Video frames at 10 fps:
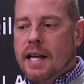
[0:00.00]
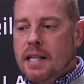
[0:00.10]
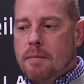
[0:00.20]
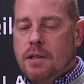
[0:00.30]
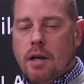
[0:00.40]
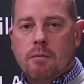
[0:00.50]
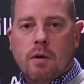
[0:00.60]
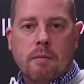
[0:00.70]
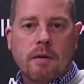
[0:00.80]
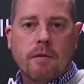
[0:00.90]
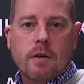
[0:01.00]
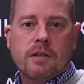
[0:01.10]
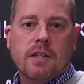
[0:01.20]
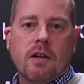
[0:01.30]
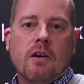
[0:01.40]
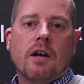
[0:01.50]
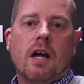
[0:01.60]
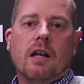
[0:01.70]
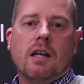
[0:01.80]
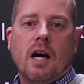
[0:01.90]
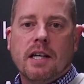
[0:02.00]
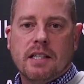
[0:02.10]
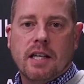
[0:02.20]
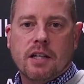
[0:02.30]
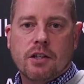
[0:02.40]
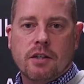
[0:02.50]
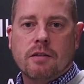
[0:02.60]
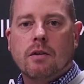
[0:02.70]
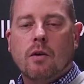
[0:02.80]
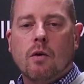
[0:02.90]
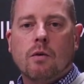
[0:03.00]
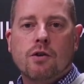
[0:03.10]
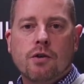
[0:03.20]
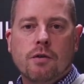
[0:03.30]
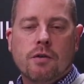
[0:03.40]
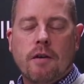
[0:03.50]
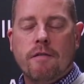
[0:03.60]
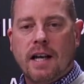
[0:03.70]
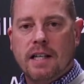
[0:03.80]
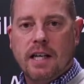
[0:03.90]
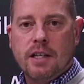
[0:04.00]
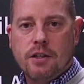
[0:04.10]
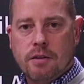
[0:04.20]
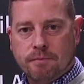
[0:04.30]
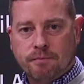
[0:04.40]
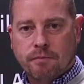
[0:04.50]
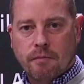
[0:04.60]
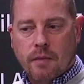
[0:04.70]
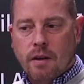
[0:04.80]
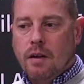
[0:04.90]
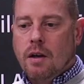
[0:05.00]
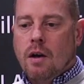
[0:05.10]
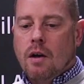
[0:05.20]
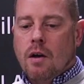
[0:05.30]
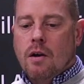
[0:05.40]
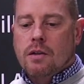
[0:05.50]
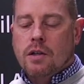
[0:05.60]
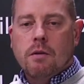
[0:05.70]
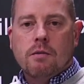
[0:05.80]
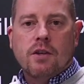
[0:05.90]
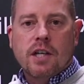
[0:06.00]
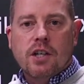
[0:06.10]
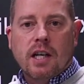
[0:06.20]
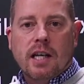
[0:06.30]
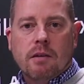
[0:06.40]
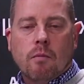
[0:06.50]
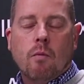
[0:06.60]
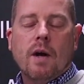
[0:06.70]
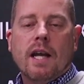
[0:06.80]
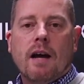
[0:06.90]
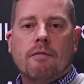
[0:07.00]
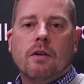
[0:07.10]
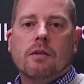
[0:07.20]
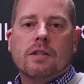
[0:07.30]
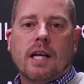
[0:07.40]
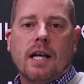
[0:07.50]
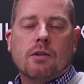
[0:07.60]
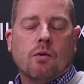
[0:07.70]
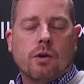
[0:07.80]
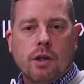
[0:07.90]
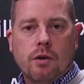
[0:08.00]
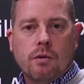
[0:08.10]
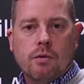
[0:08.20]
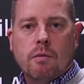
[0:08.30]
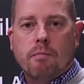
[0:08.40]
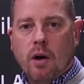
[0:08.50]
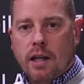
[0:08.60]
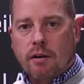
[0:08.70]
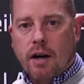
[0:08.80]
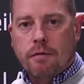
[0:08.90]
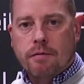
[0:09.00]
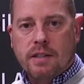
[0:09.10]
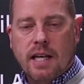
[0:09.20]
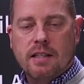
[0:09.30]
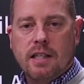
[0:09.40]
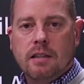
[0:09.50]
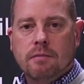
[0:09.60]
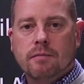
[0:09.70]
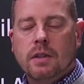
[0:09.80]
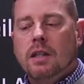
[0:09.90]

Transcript: Today's episode we're going to be focusing on lie detection or truth validation. So traditionally we have looked at or used polygraph testing